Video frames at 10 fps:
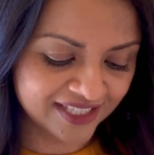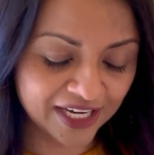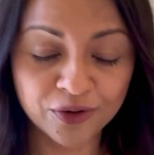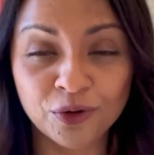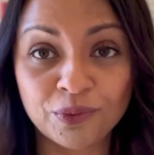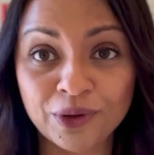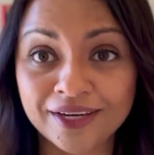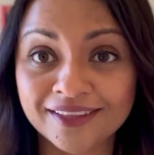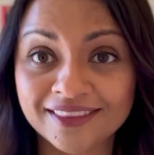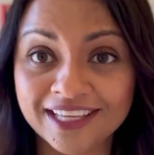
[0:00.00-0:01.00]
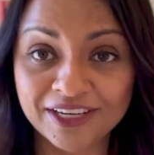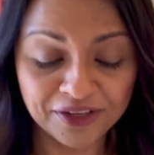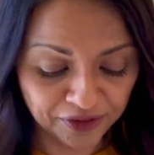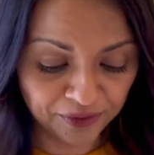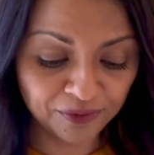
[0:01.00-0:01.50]
that incorporated the
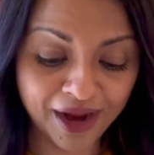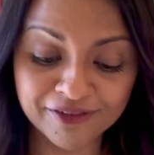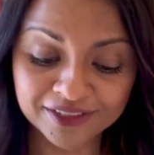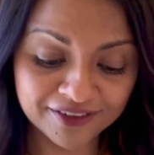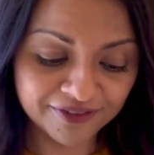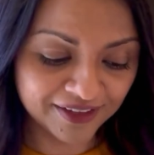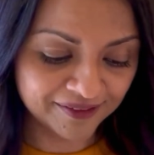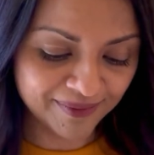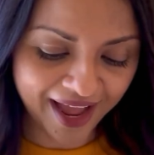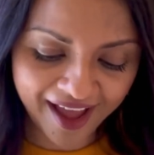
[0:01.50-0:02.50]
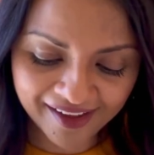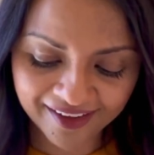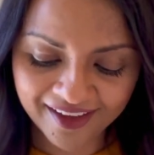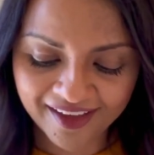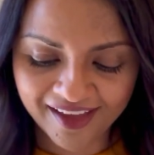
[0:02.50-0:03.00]
new round of feedback.
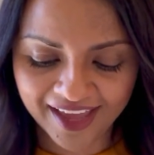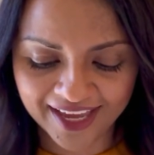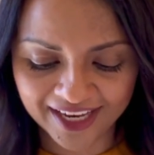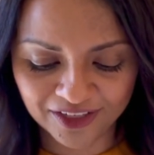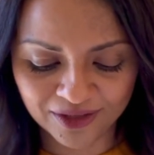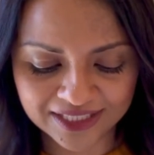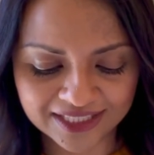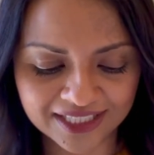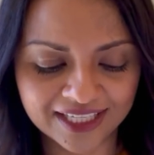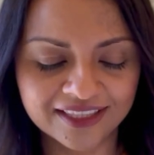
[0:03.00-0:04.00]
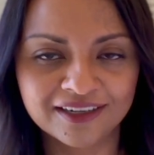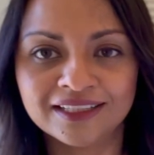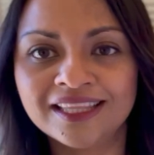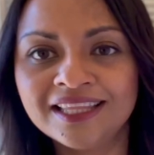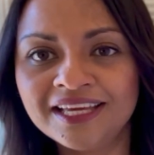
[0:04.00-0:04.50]
And you can see they're a
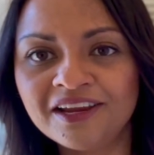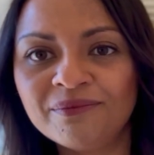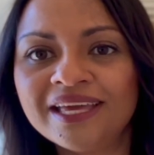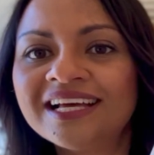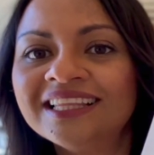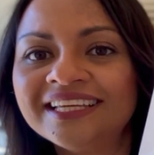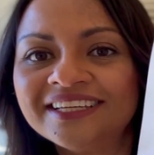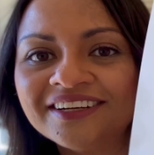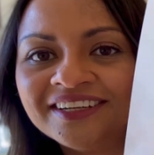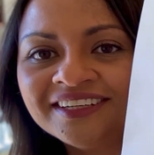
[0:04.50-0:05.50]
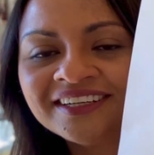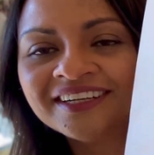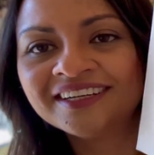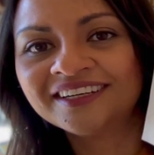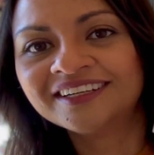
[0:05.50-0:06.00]
little bit cleaner.
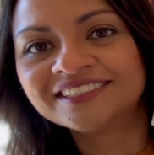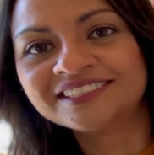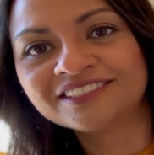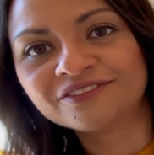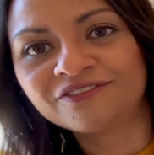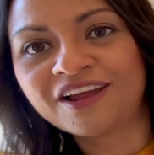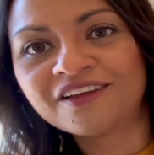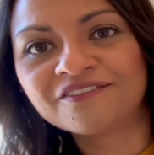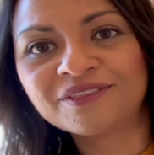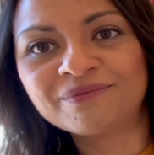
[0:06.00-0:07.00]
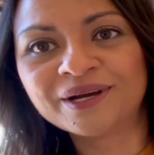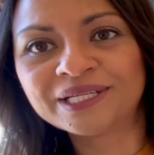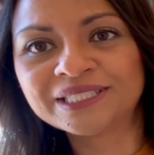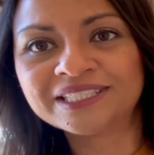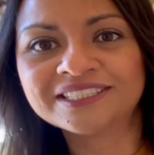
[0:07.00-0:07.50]
This is the front of the
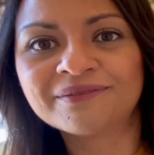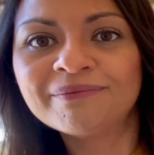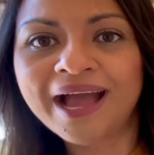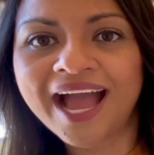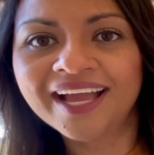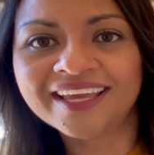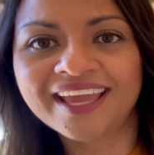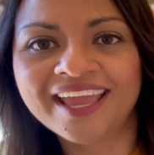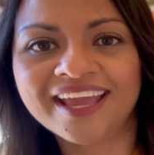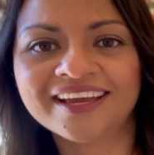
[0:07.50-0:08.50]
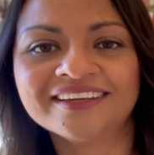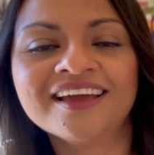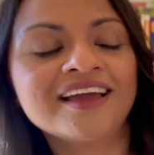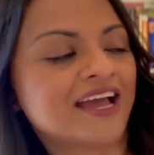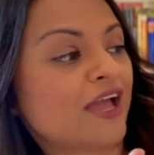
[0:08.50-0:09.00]
book, this is the back. And
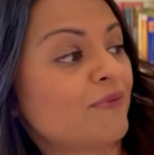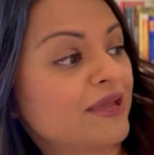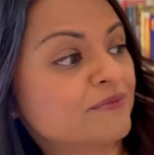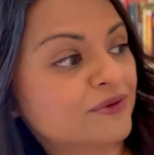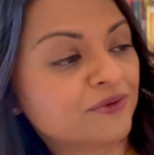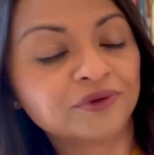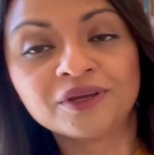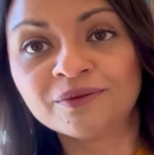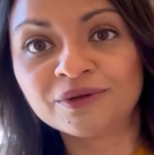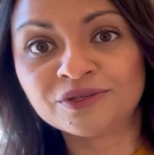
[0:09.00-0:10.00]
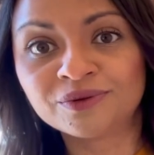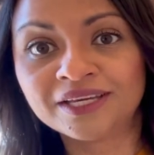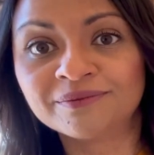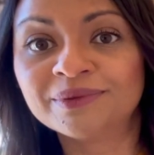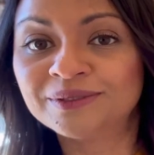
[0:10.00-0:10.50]
I made Moon in
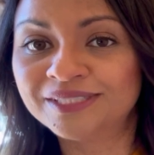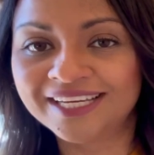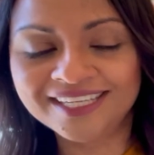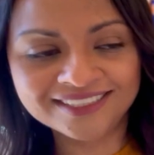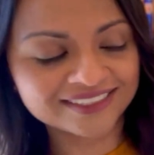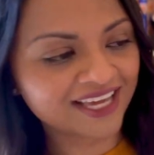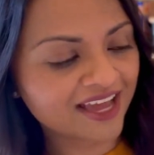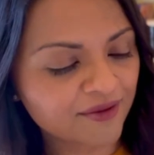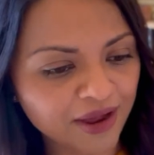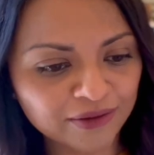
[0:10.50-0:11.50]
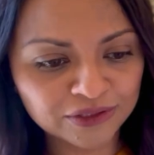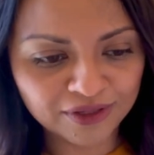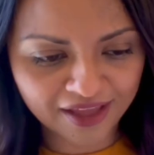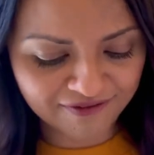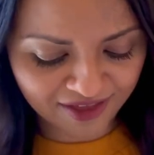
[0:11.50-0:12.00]
between buildings. I also
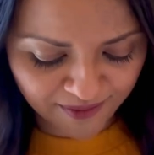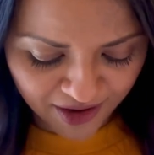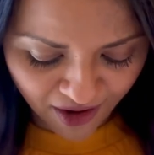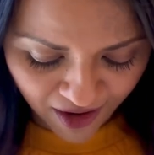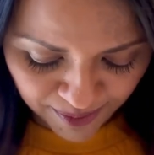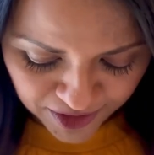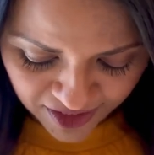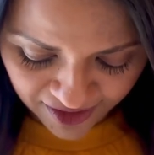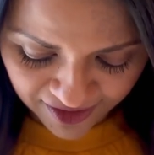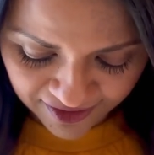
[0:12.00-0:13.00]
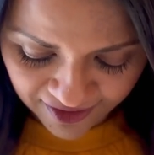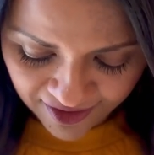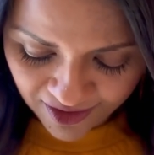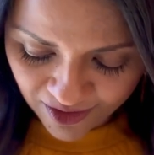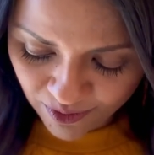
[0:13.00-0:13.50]
gave them an option
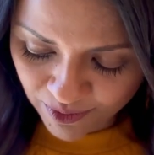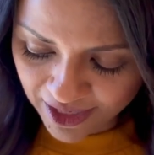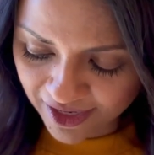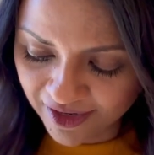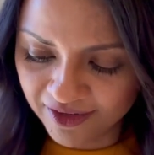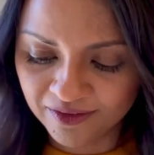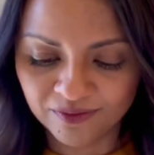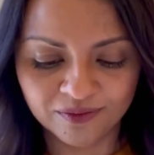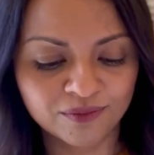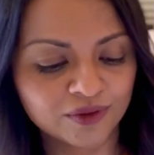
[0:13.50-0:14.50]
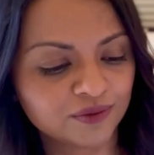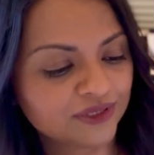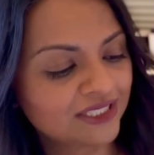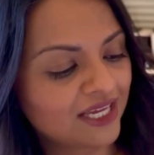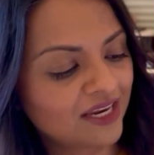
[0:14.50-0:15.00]
where Moon
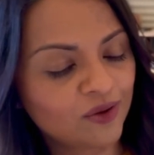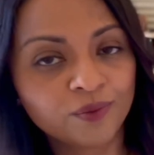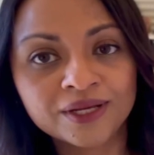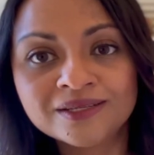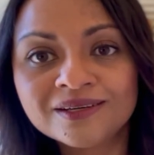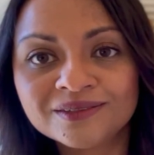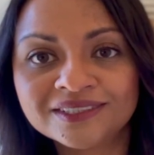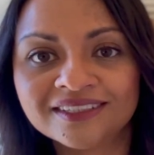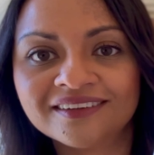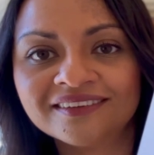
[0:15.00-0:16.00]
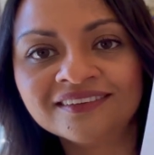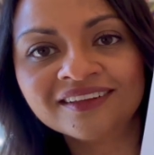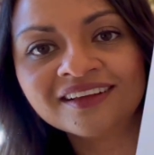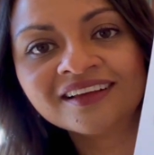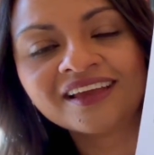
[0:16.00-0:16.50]
was in a windowsill
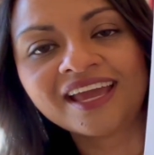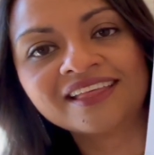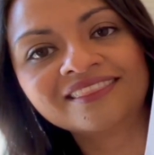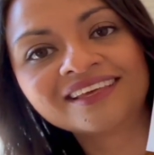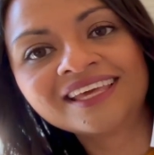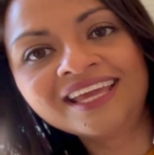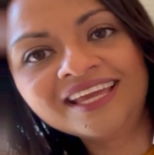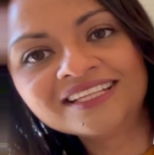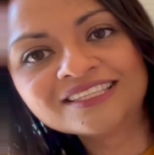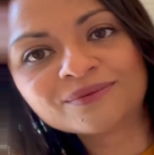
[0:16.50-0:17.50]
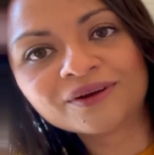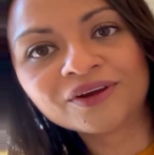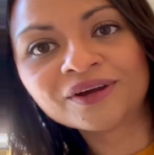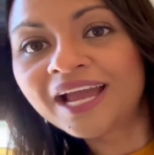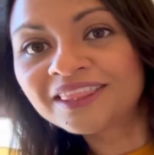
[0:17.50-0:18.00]
and the kids
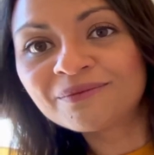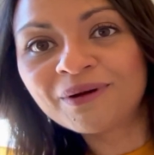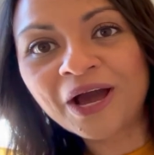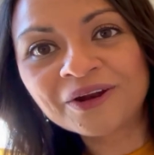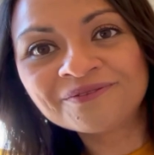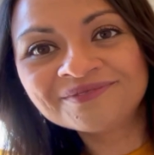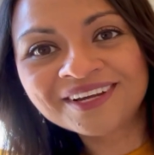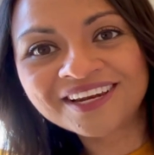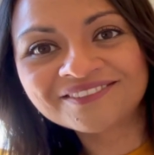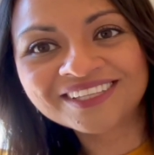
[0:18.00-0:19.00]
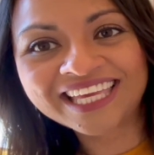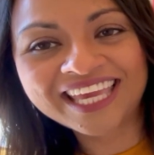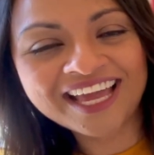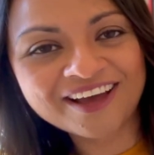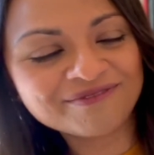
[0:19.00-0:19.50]
were at the bottom, kind of
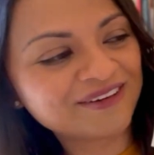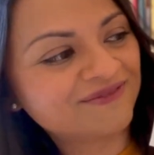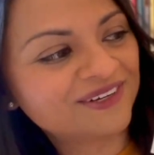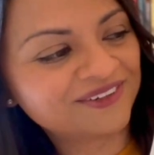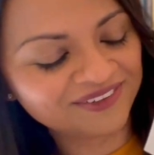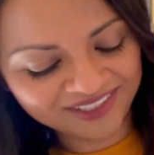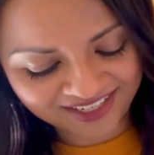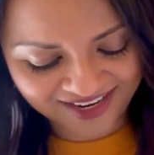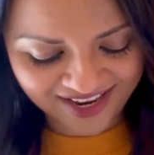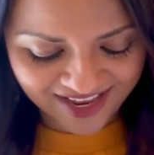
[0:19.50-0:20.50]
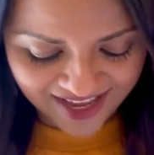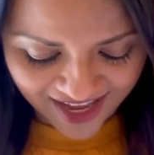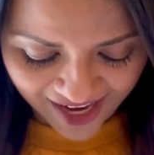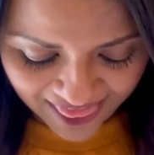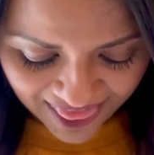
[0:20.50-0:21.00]
looking up at Moon.
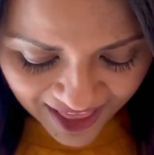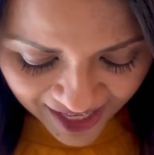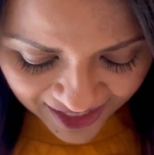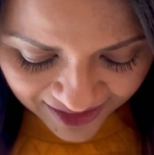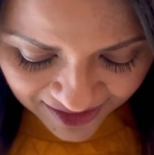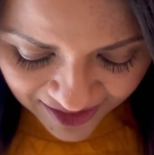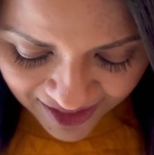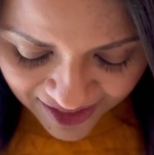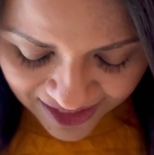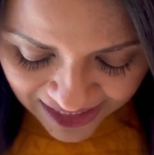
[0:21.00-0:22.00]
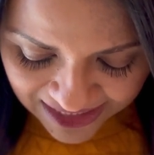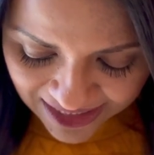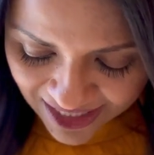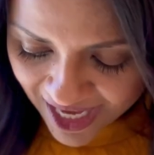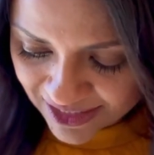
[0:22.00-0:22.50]
And then this
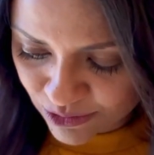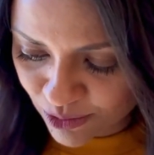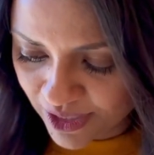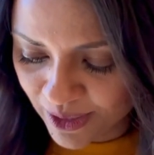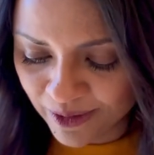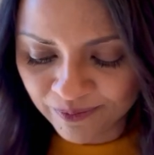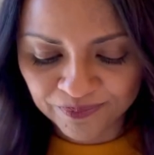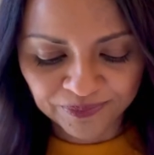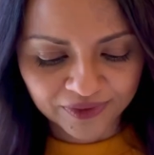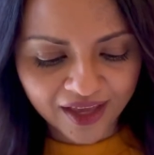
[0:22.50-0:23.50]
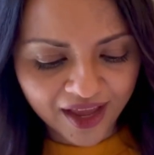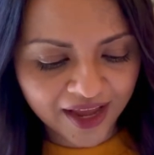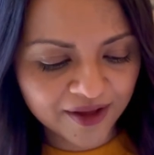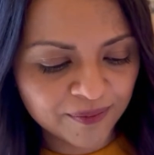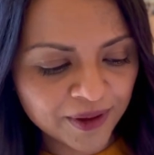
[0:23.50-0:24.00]
last one,
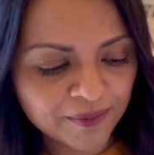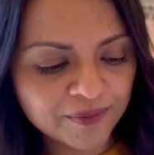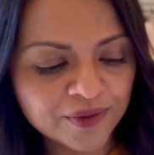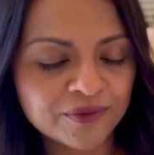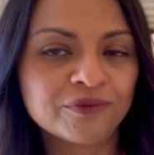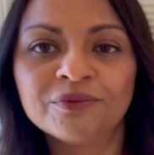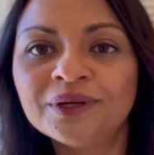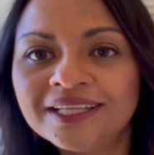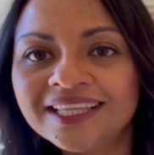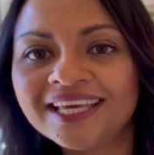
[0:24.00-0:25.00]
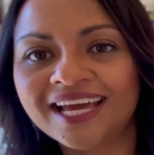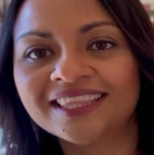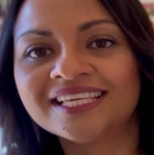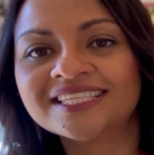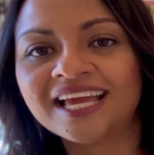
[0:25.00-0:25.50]
I put Moon really at
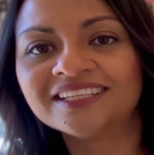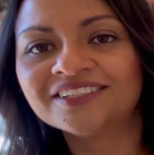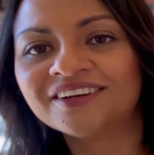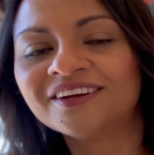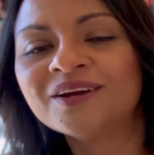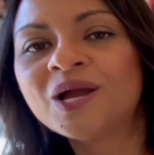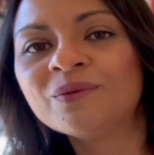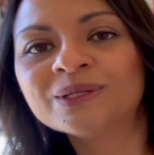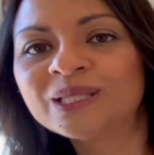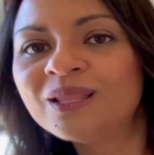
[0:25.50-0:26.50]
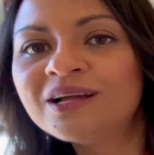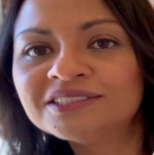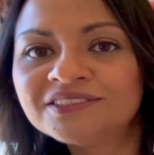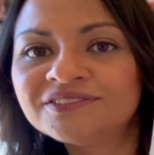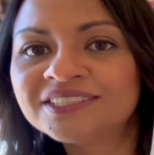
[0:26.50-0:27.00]
the center with
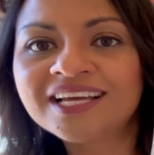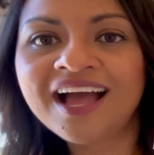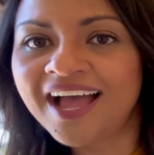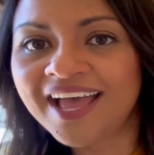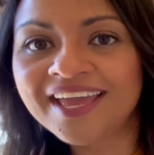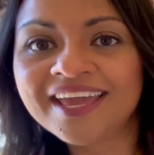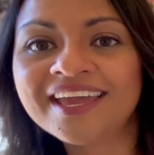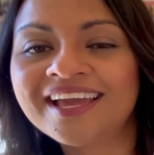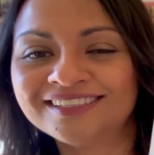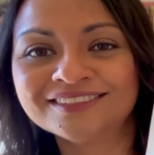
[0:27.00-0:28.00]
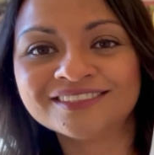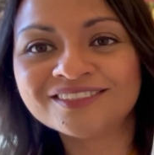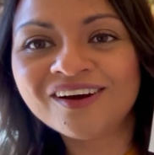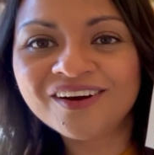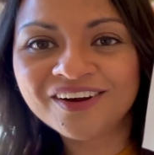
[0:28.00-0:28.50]
lots of sky and
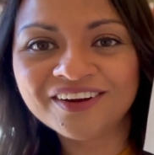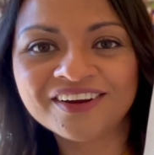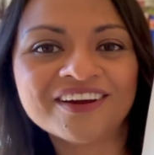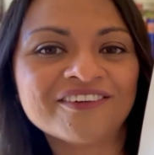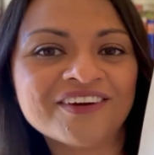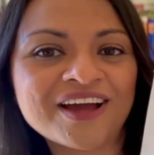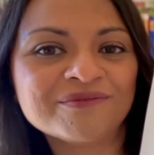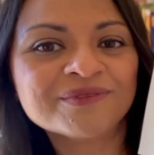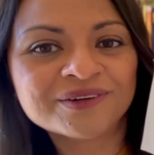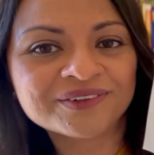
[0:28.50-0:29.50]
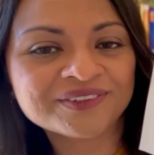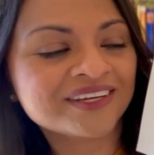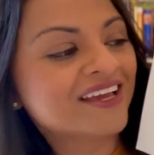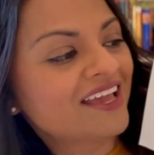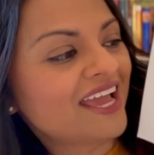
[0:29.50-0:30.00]
star around
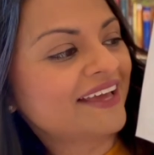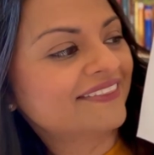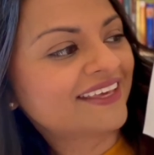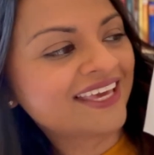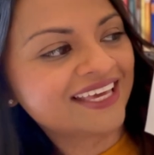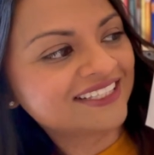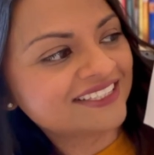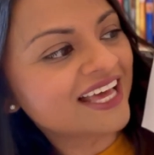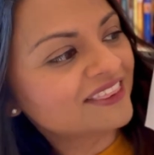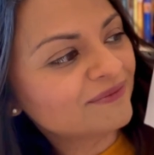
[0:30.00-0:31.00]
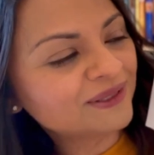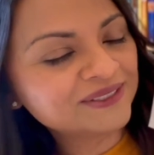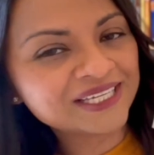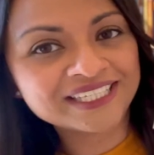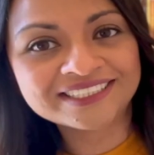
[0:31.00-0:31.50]
Moon and the kids at the
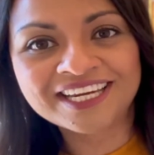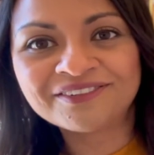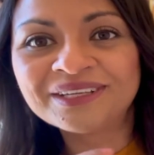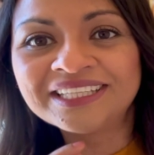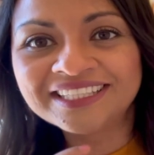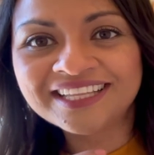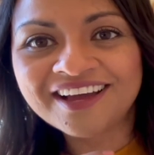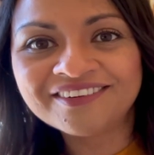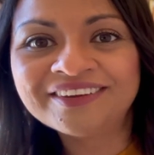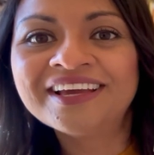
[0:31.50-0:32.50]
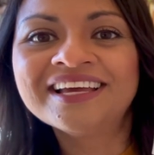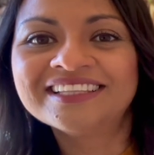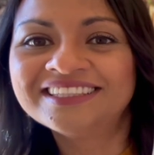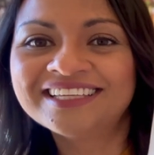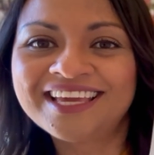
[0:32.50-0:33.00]
buildings. And I really loved
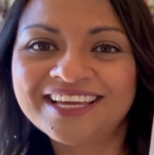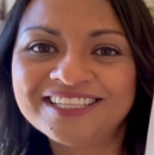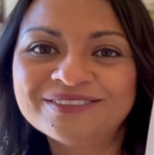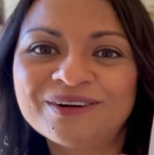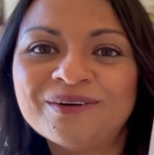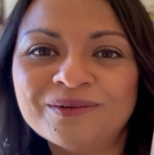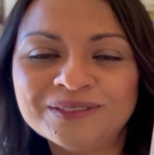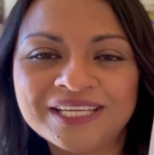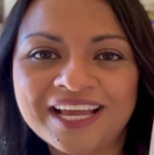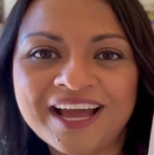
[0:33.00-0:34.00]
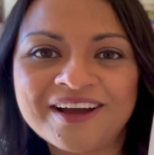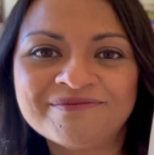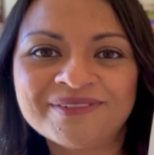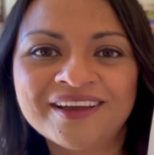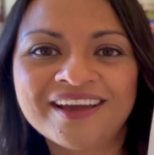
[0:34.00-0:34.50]
that the kids were holding up